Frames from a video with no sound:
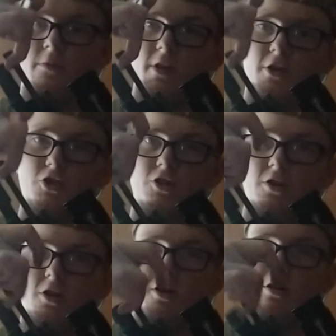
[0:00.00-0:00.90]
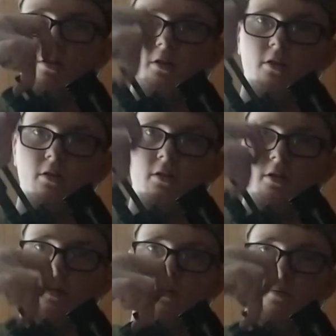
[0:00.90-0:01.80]
And it should
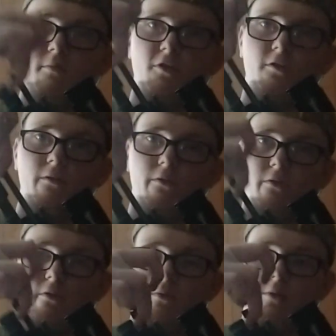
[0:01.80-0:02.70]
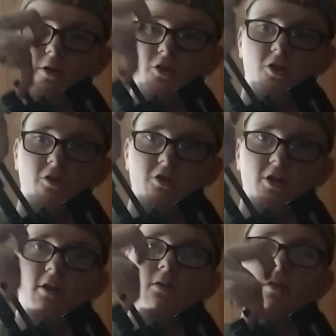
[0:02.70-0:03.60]
move with the charging
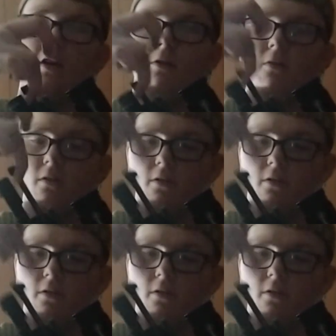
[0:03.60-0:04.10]
handle now.